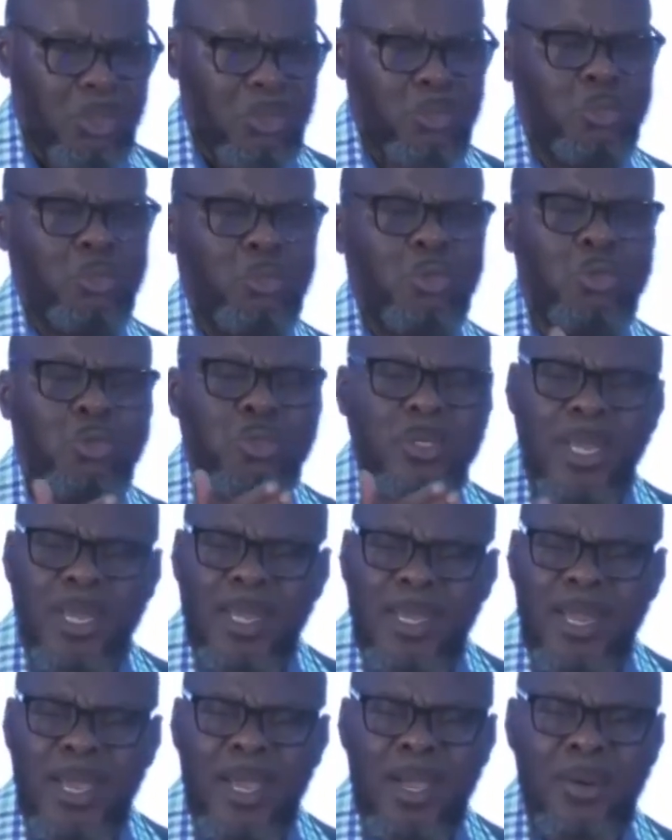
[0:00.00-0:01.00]
to, don't
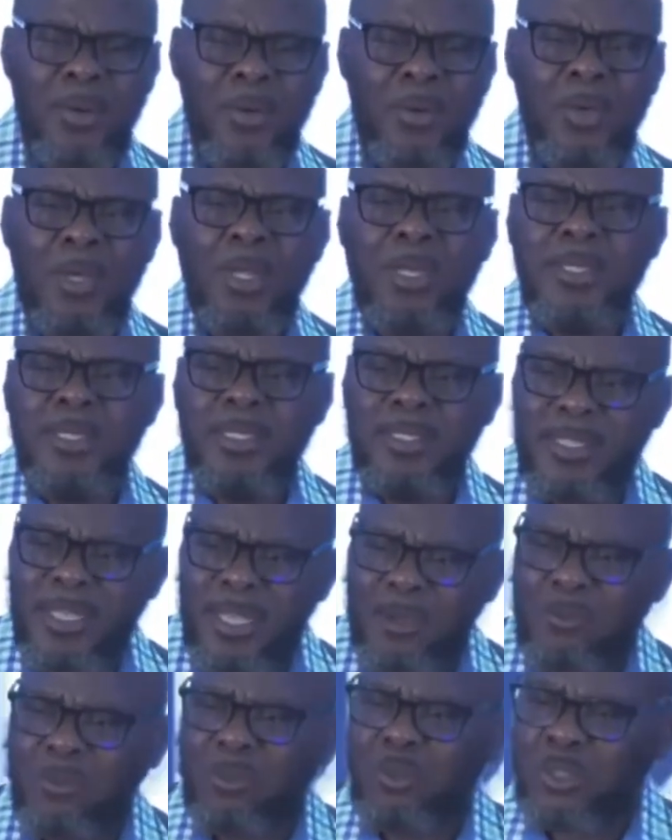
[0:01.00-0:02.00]
allow the
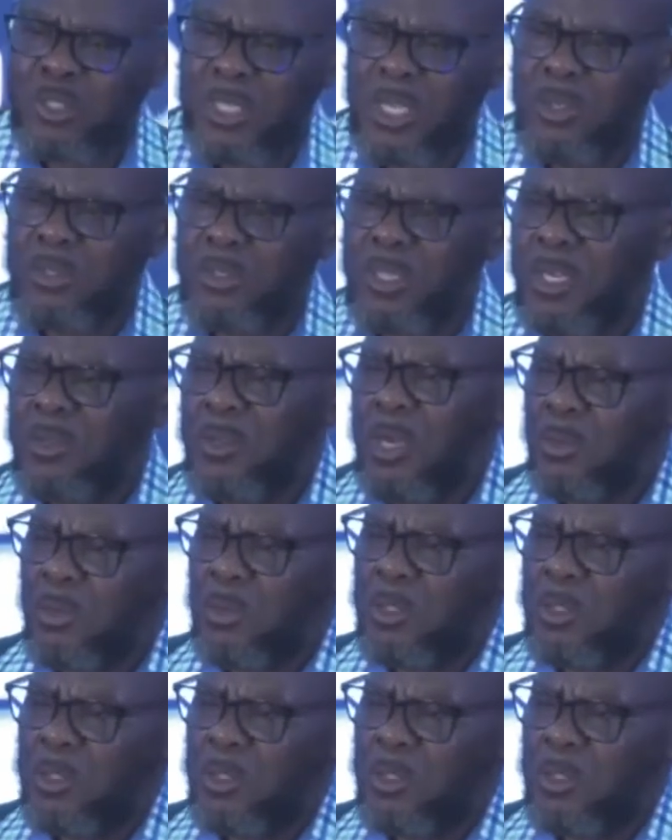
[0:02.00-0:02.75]
devil to tell you that you are not